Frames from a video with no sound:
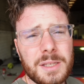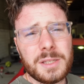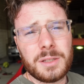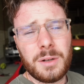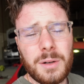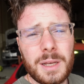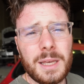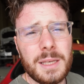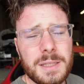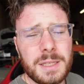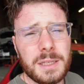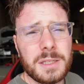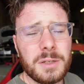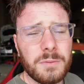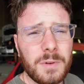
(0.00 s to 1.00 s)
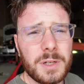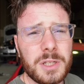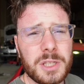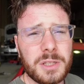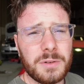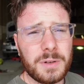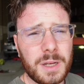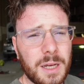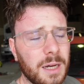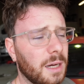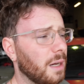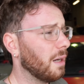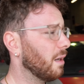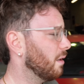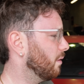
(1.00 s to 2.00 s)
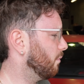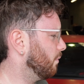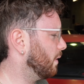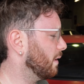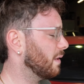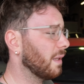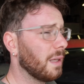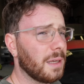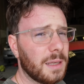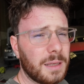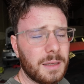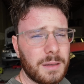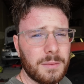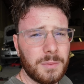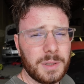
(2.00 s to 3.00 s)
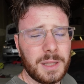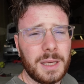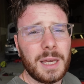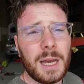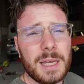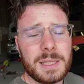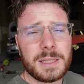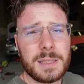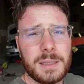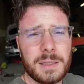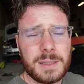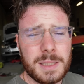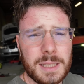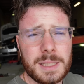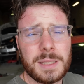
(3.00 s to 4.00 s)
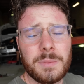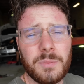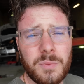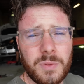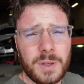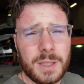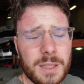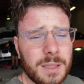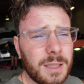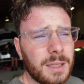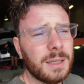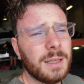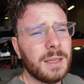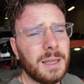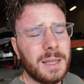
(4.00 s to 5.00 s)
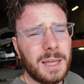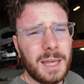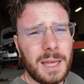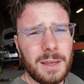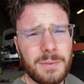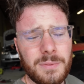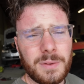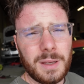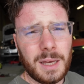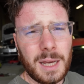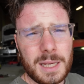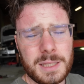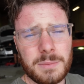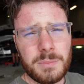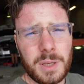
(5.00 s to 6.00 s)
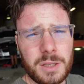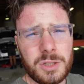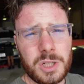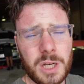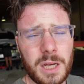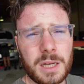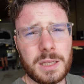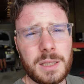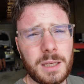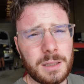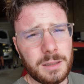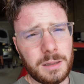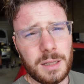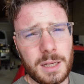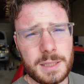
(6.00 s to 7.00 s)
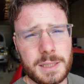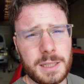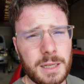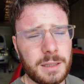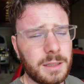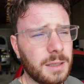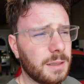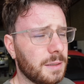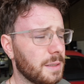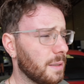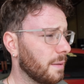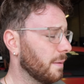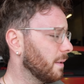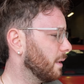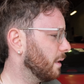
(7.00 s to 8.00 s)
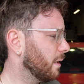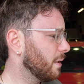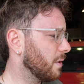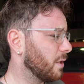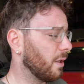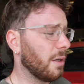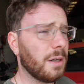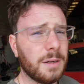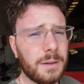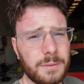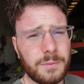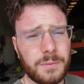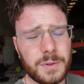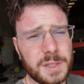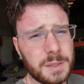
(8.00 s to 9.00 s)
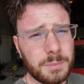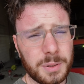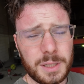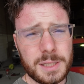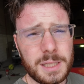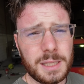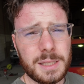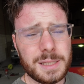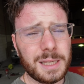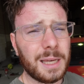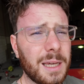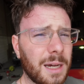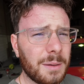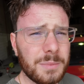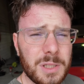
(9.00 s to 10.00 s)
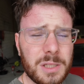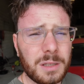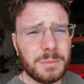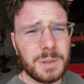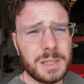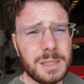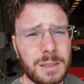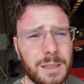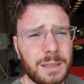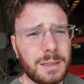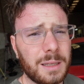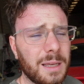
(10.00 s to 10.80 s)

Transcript: is not easy to register a car with a gas system fitted if it hasn't been checked in the last 10 years. So for simplicity's sake, I'm just going to be deleting the